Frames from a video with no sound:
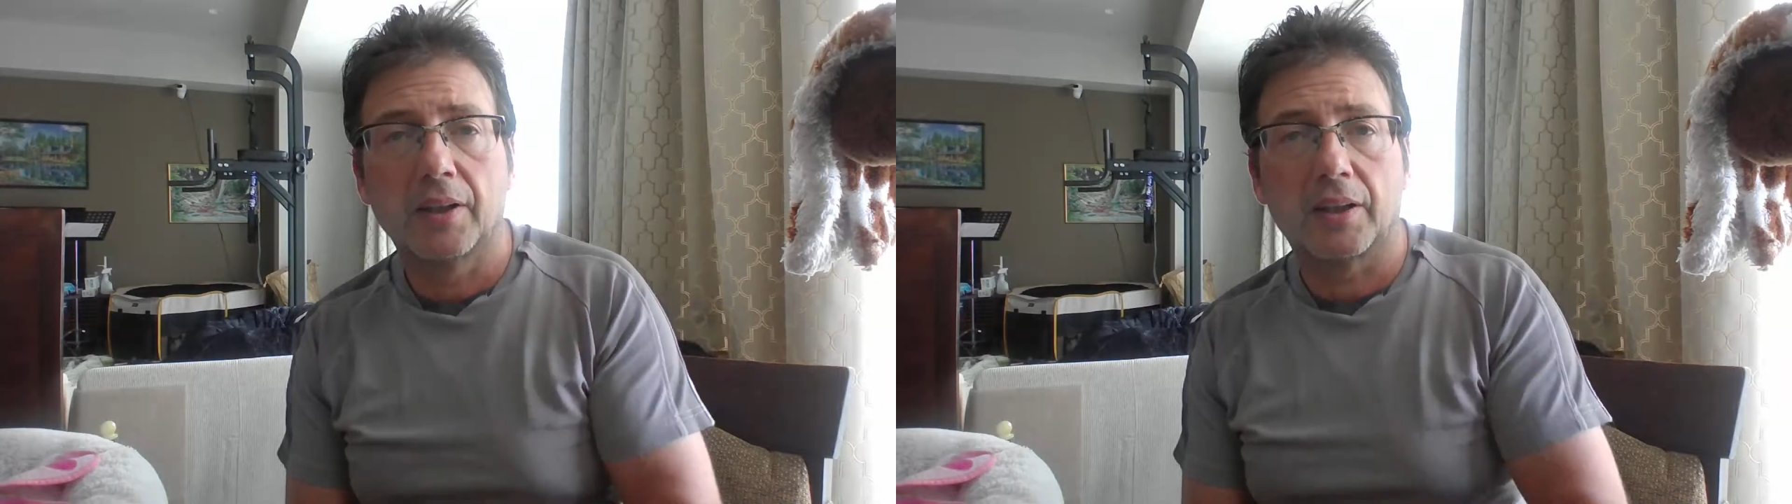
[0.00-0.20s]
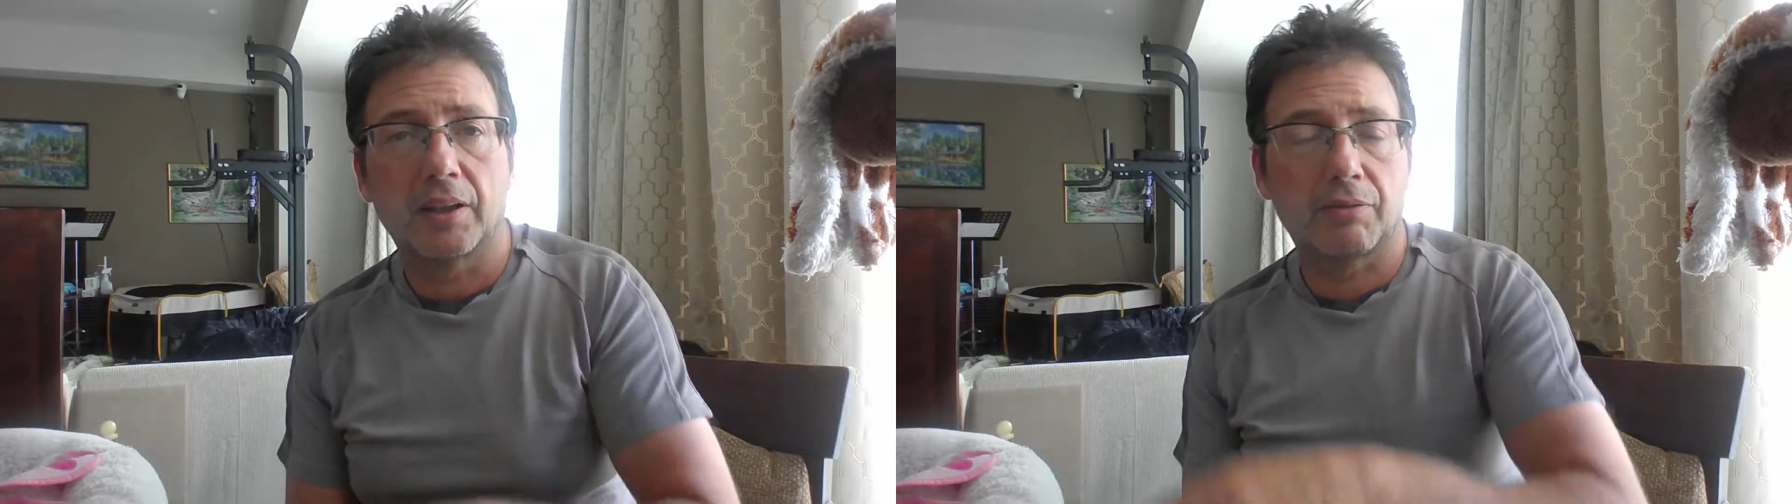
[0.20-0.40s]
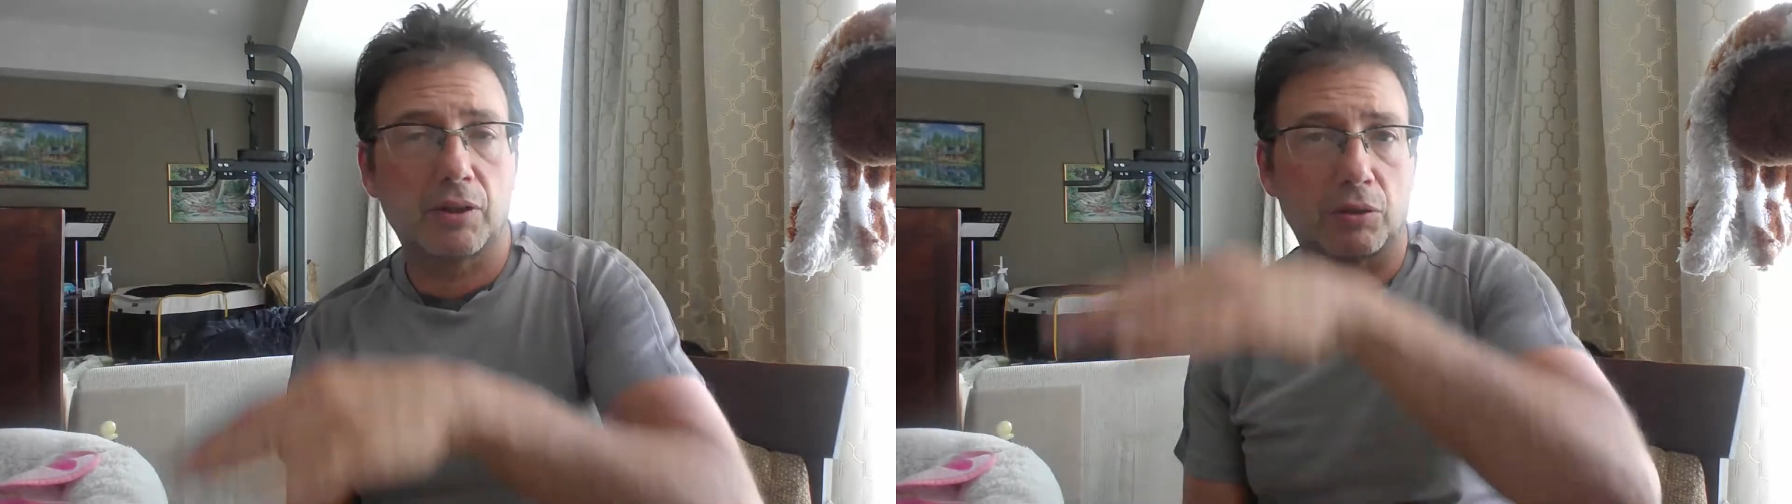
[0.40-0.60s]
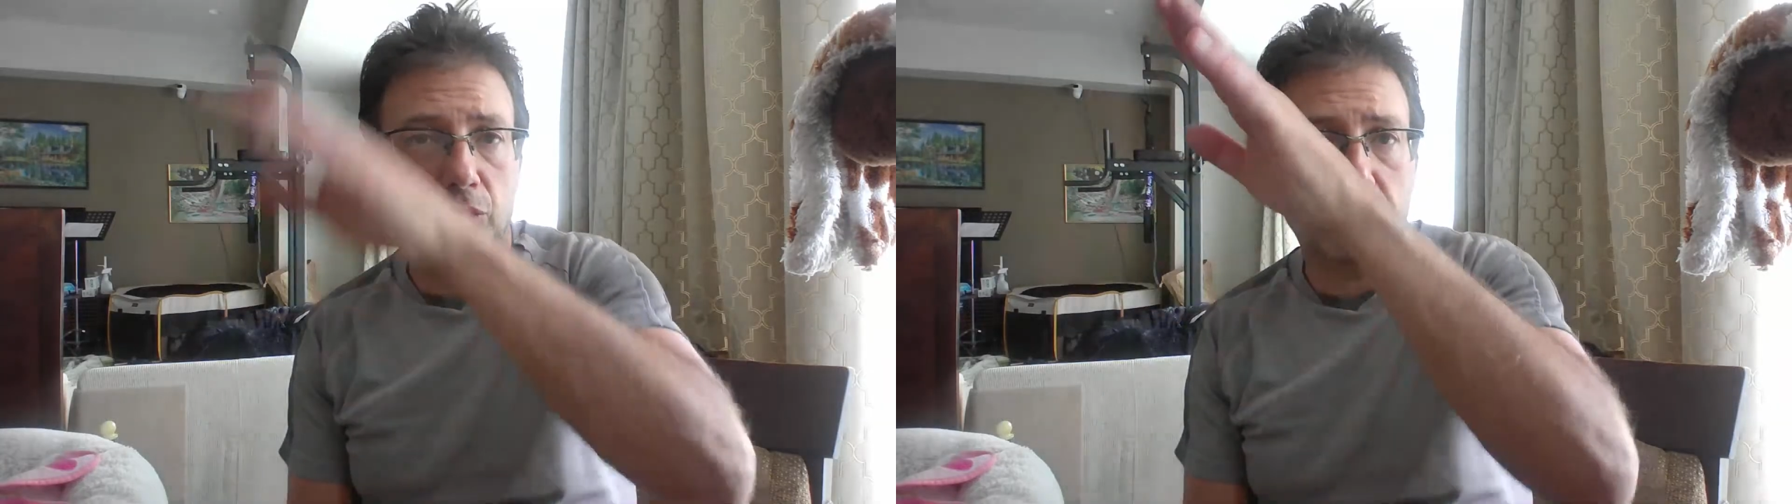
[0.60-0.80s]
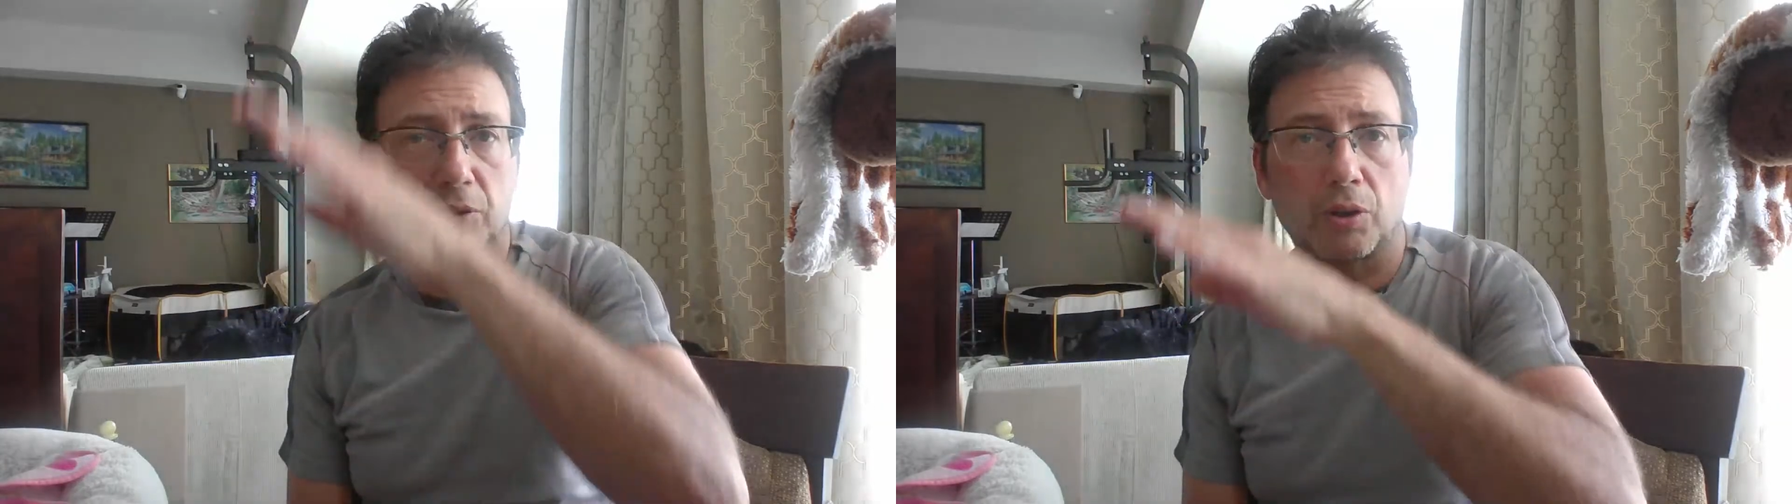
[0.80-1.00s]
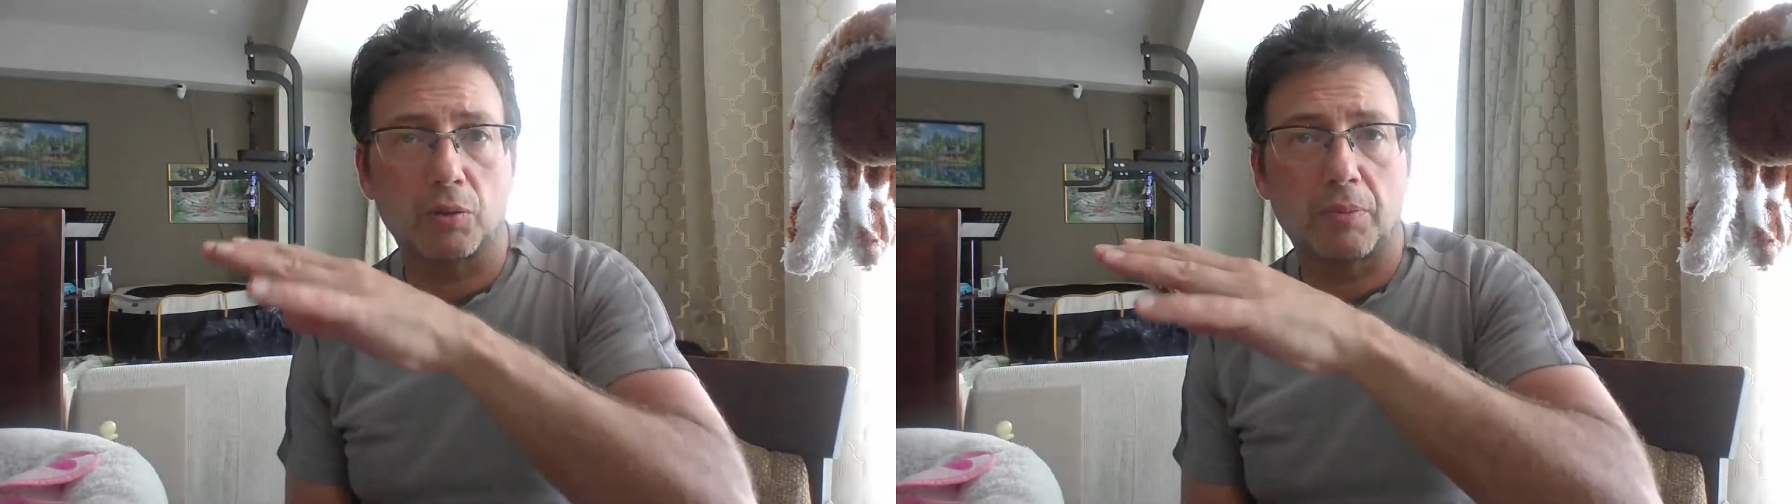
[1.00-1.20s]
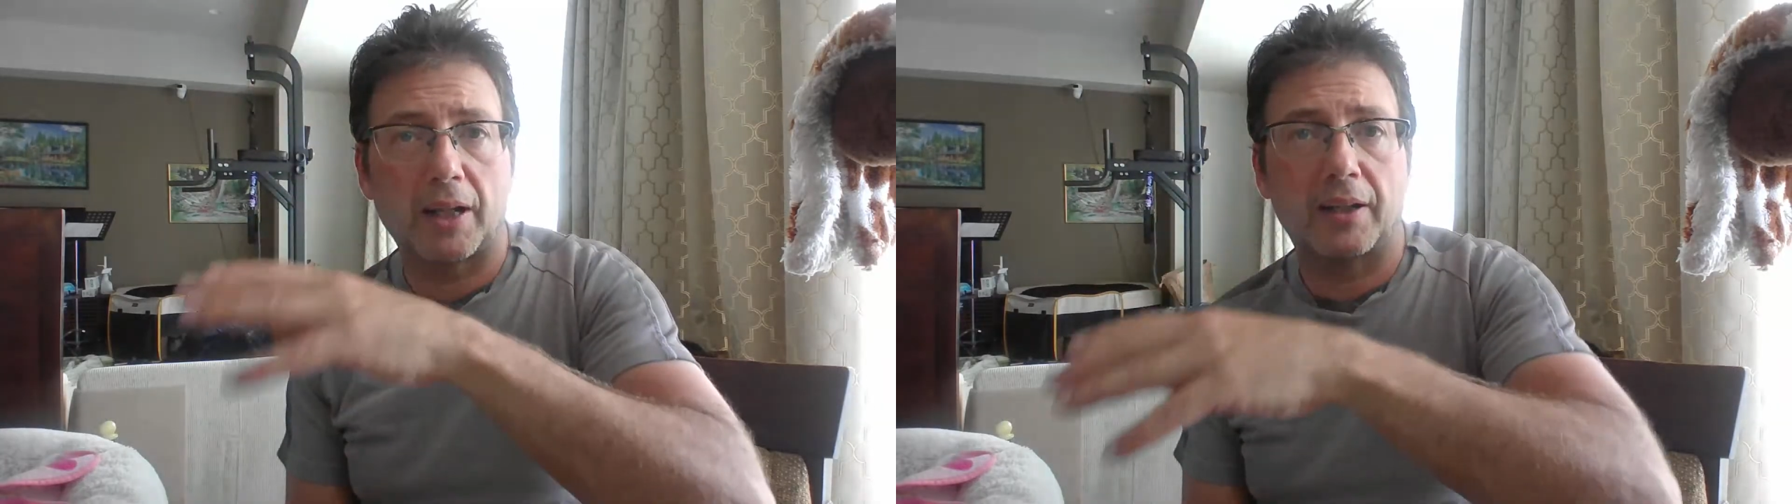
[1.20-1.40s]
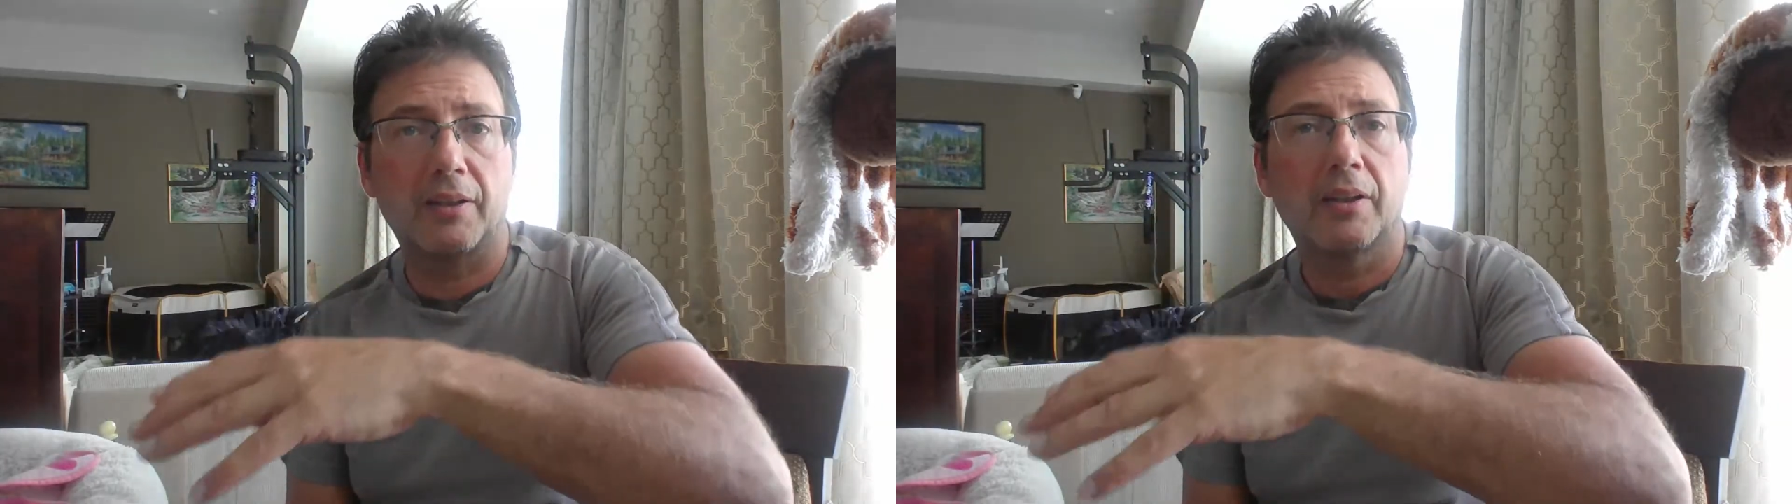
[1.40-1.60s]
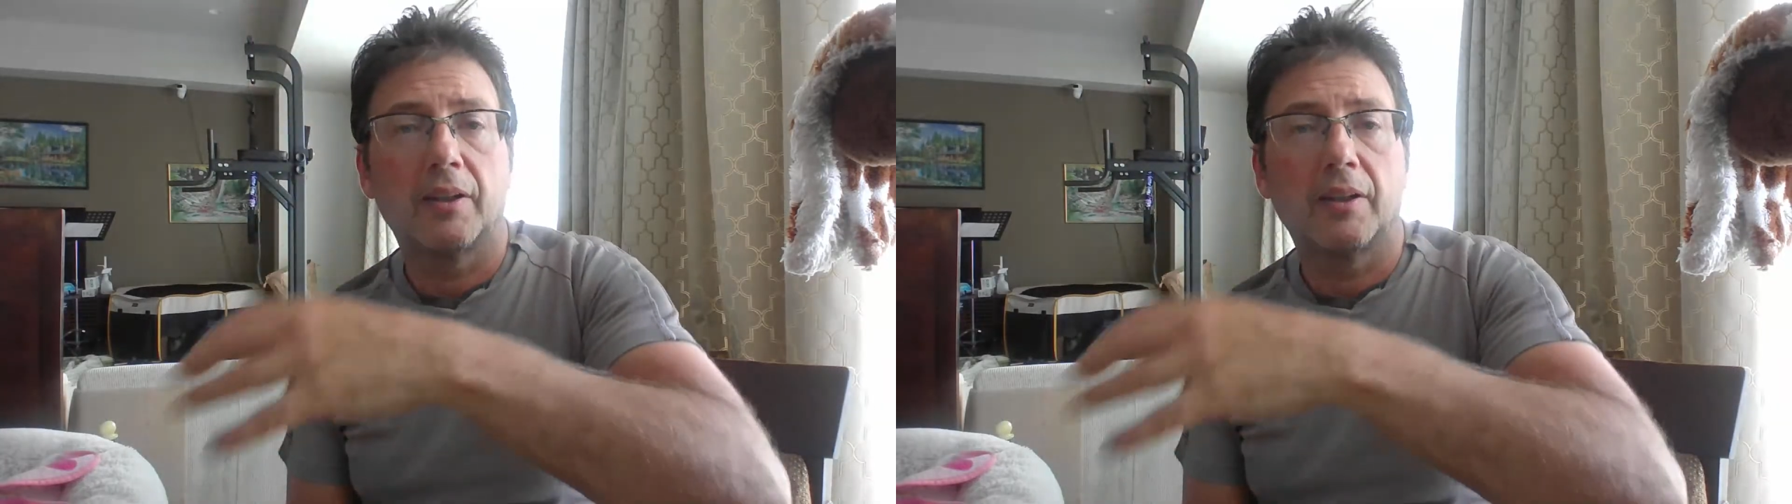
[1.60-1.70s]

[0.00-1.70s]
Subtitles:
and if it goes up, you don't buy.